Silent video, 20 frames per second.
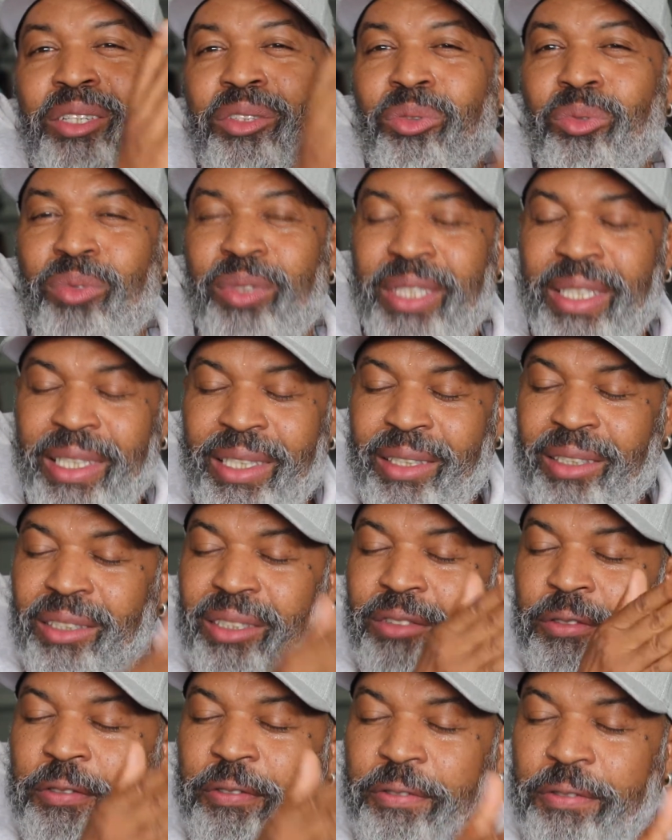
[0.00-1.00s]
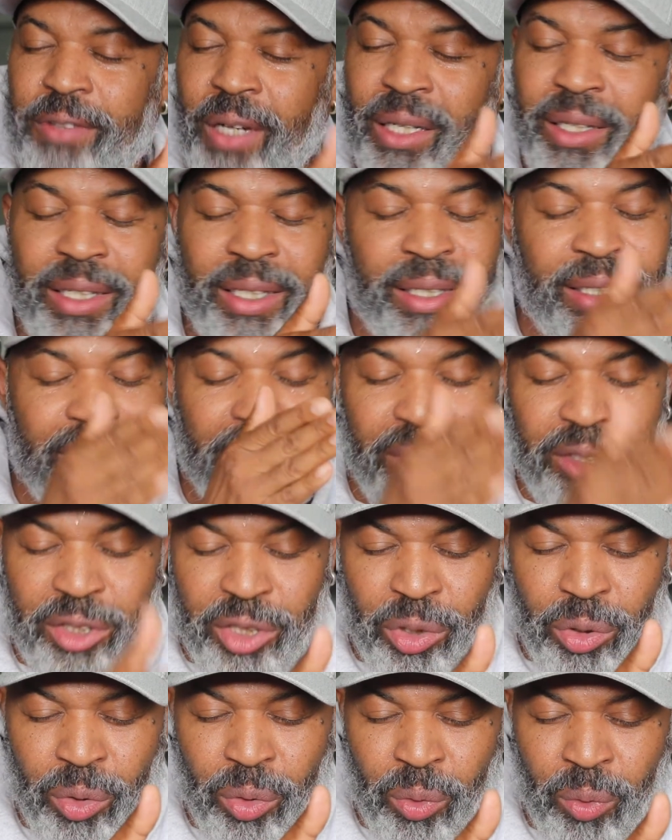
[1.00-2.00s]
You need to fucking
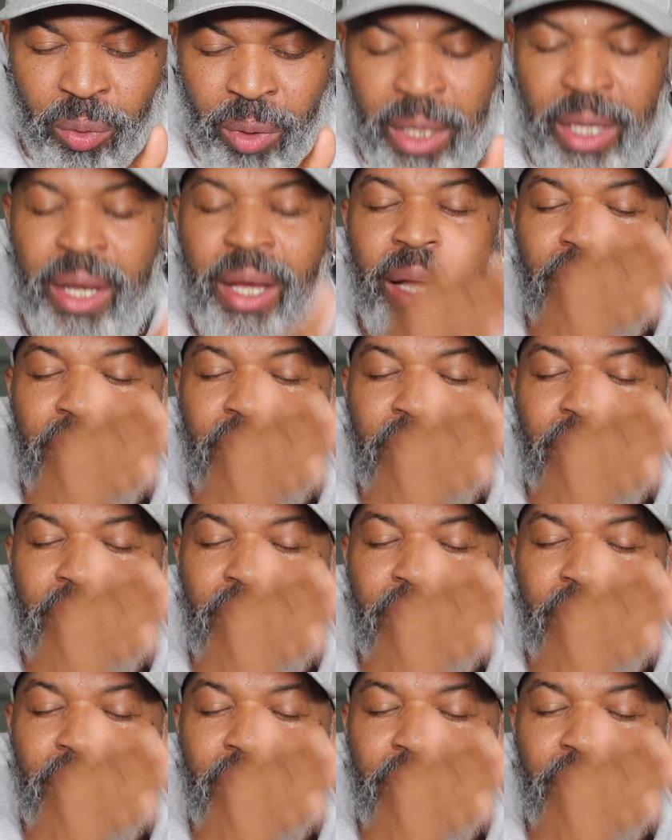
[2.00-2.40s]
do